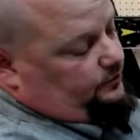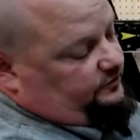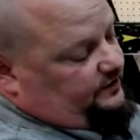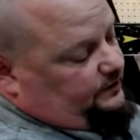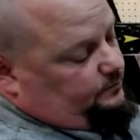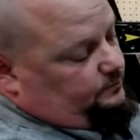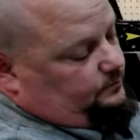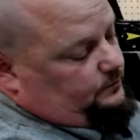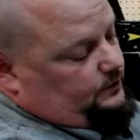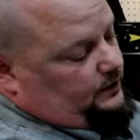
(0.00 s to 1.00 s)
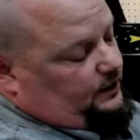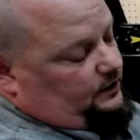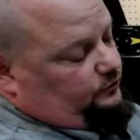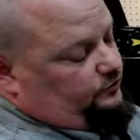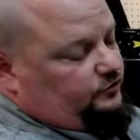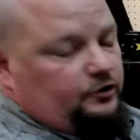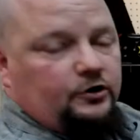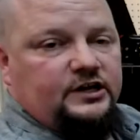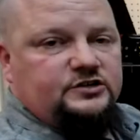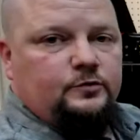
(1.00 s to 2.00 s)
the stem, and you'll just
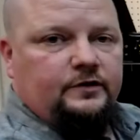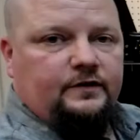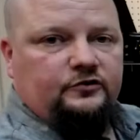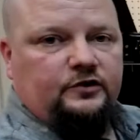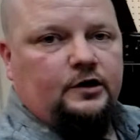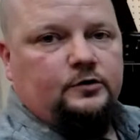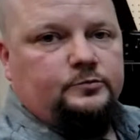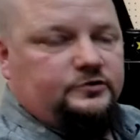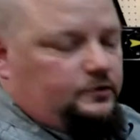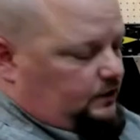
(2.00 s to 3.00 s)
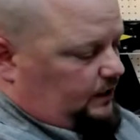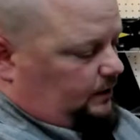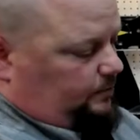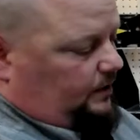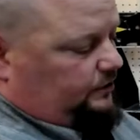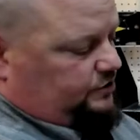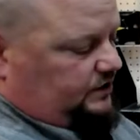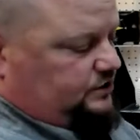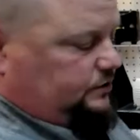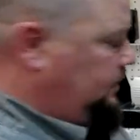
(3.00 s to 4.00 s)
turn each one of those lobes and polish each